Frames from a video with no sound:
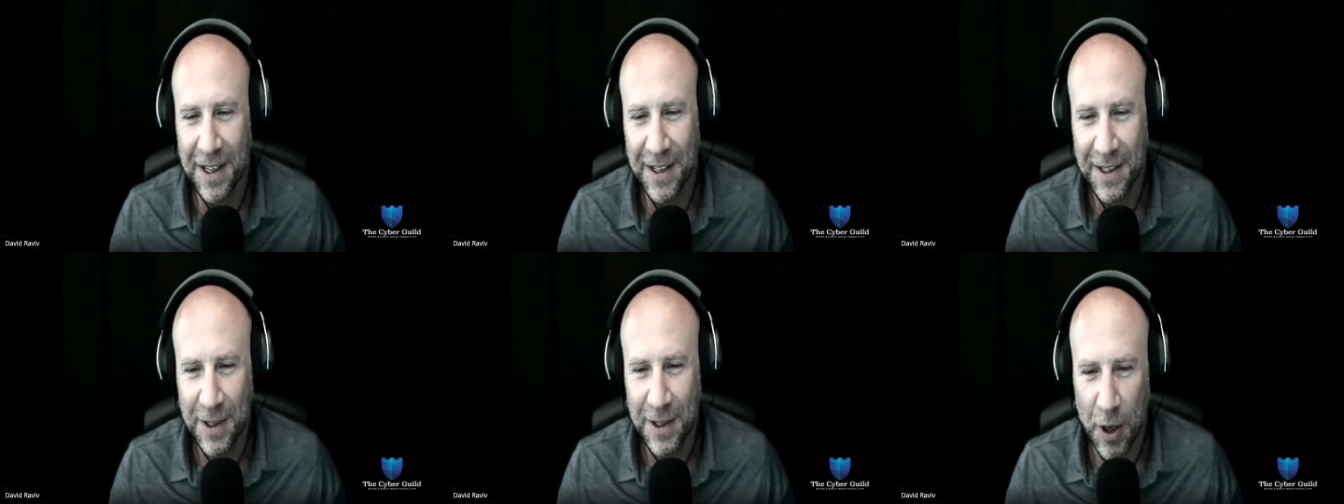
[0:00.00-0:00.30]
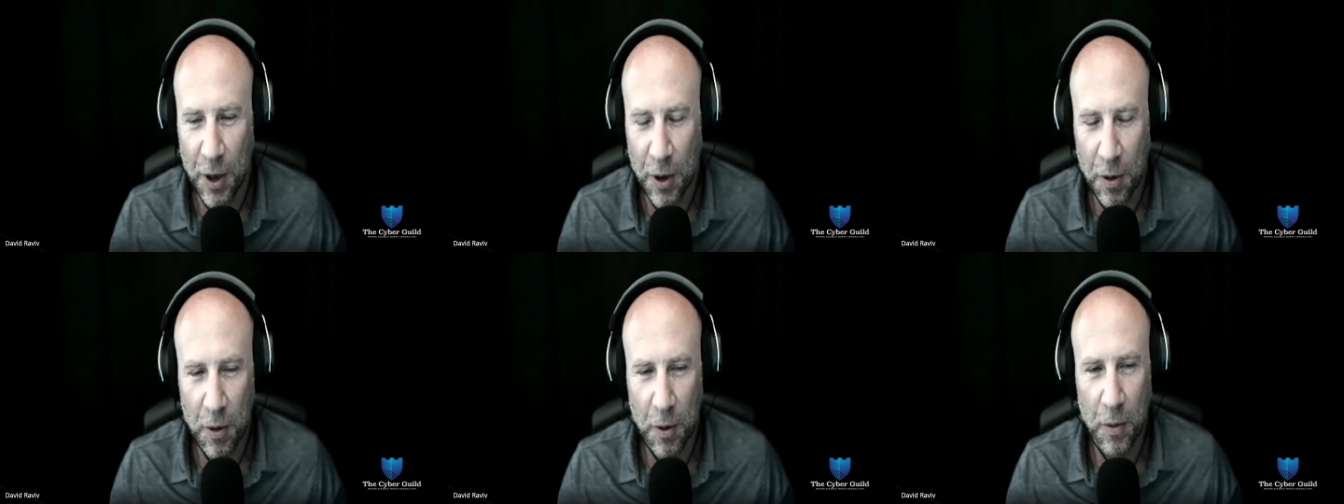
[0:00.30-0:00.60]

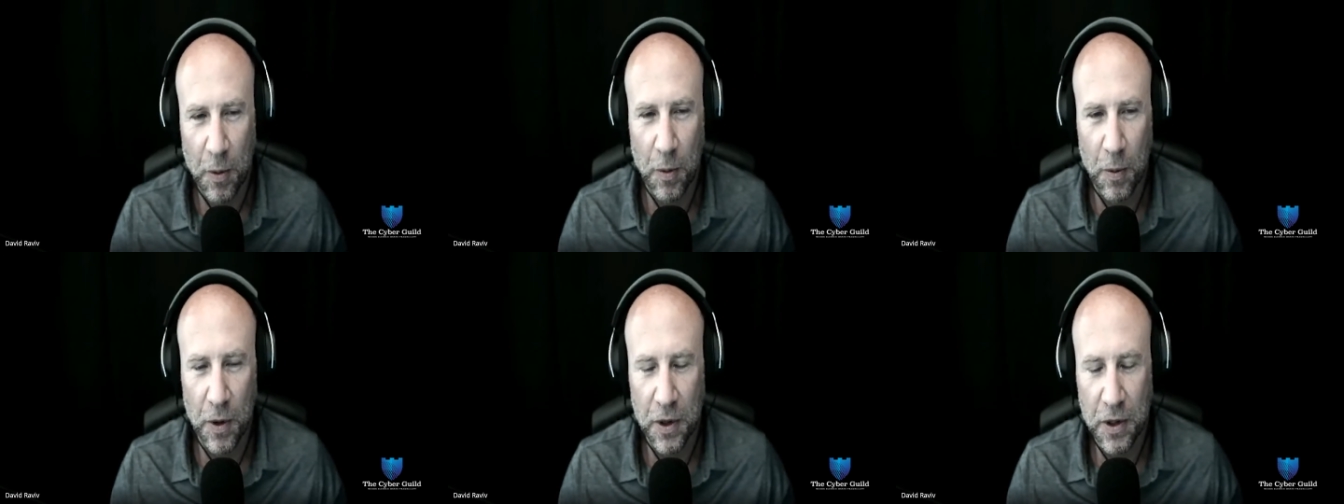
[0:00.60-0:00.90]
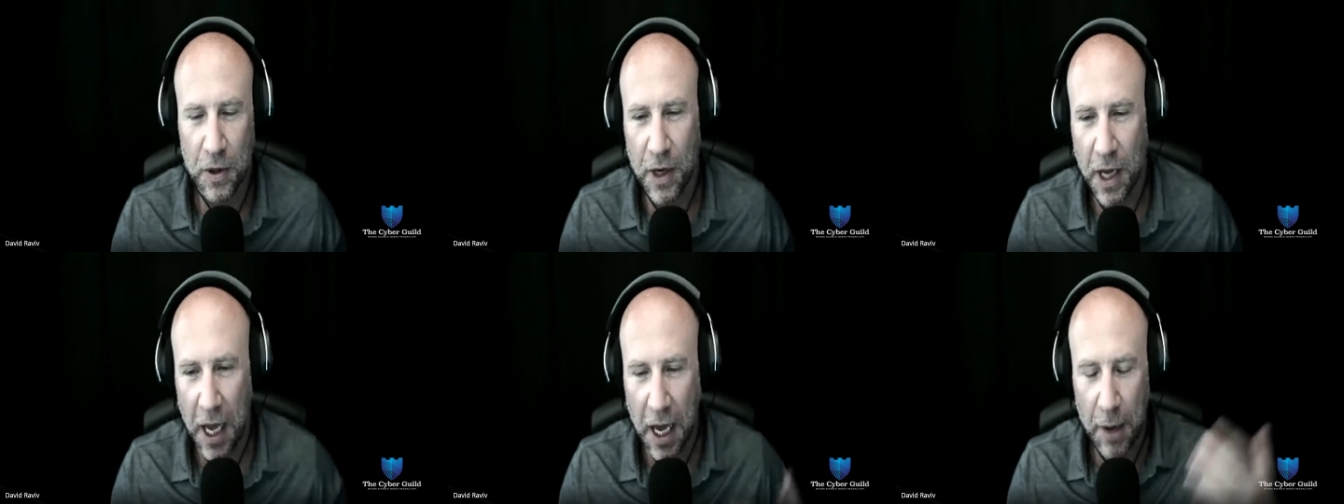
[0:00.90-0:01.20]
so what's
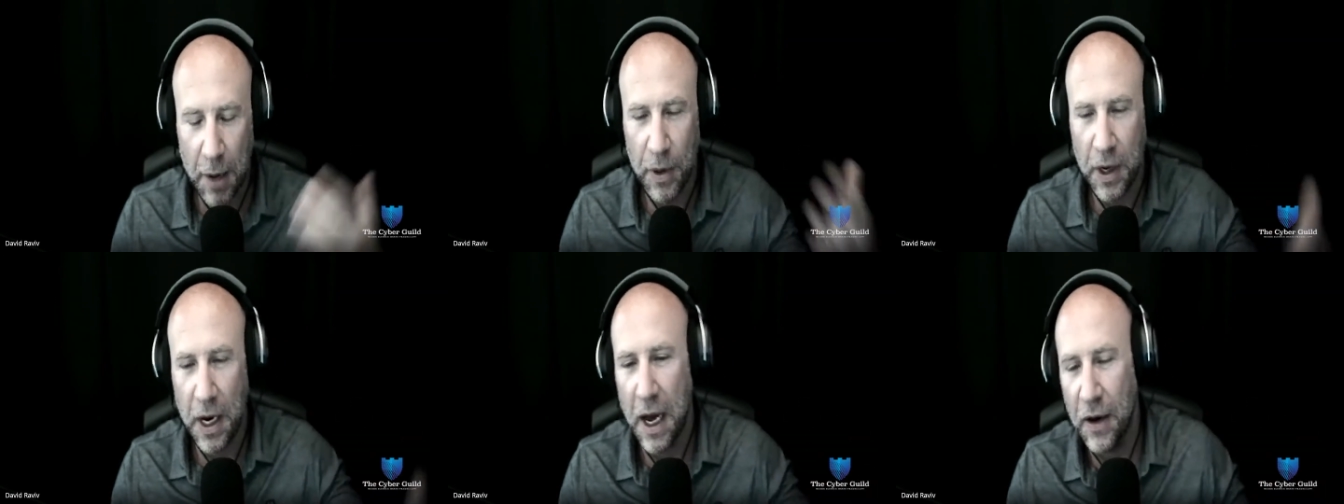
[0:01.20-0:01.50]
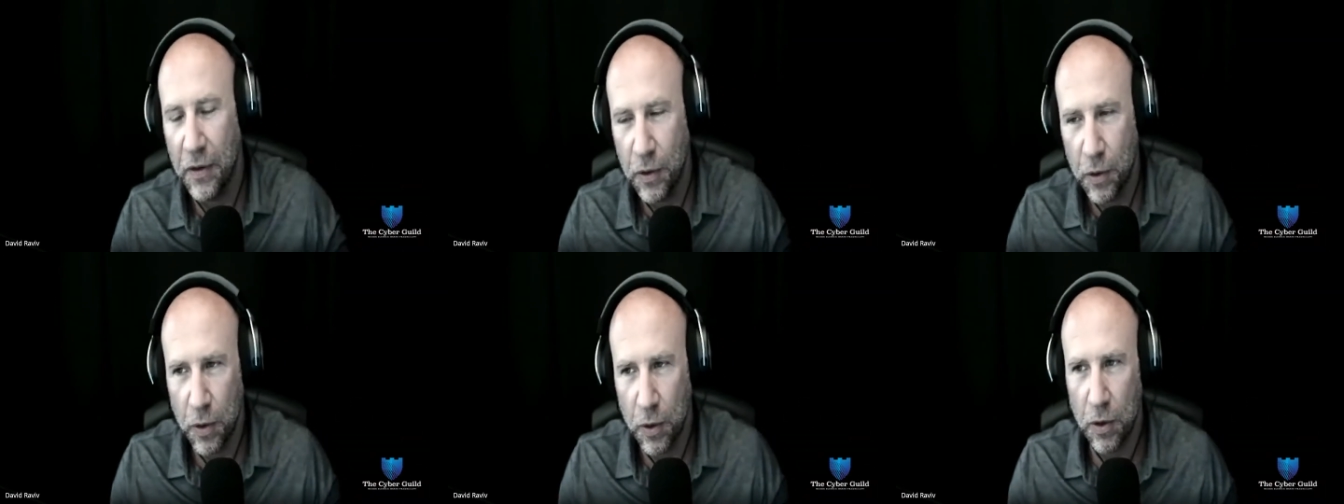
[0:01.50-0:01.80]
going to happen
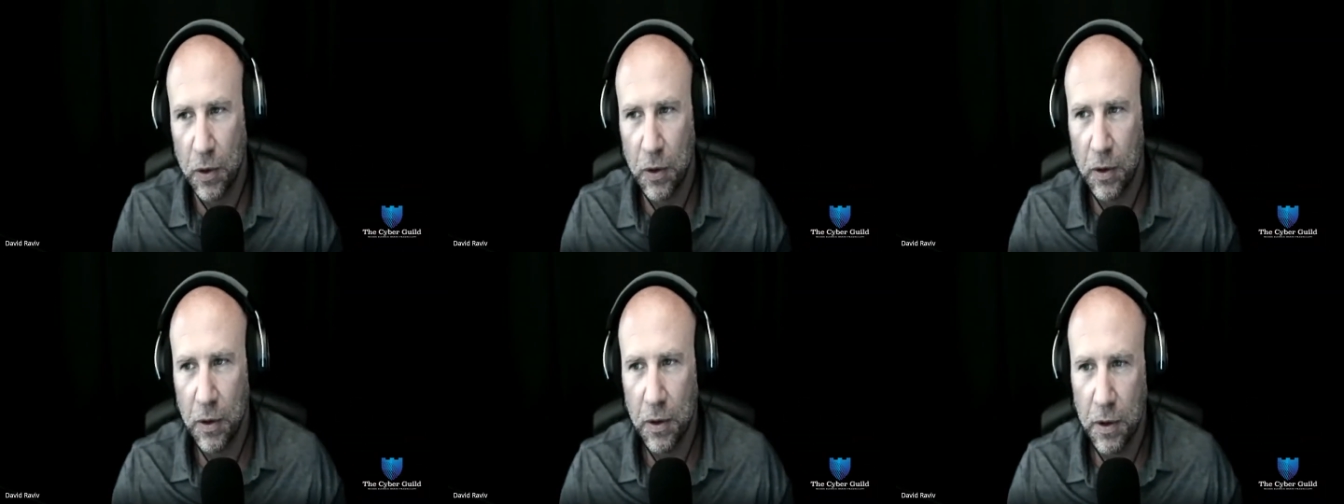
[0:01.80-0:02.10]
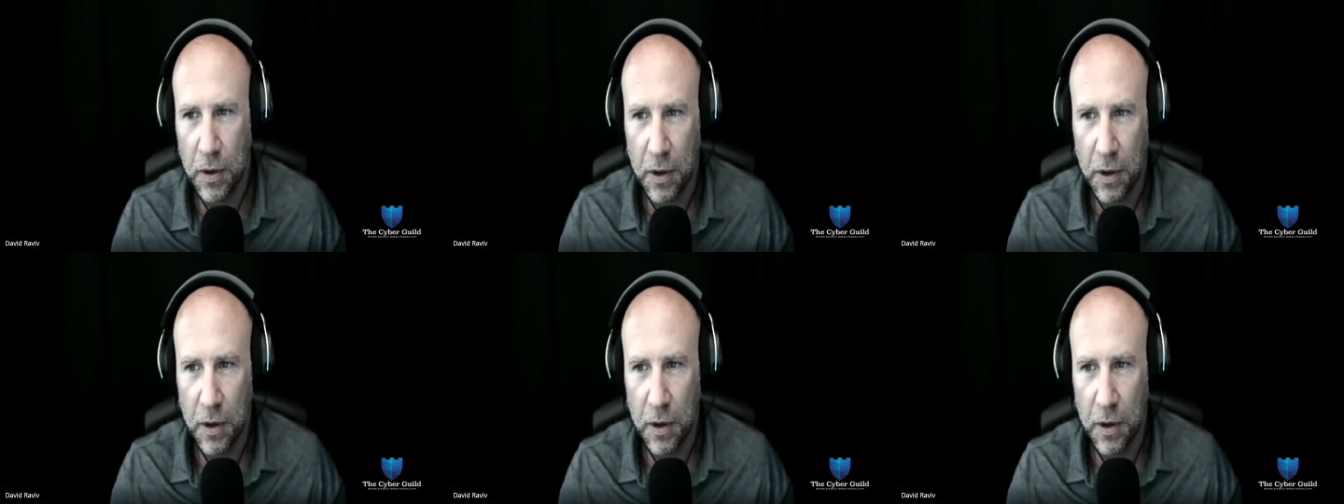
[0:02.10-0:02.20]
after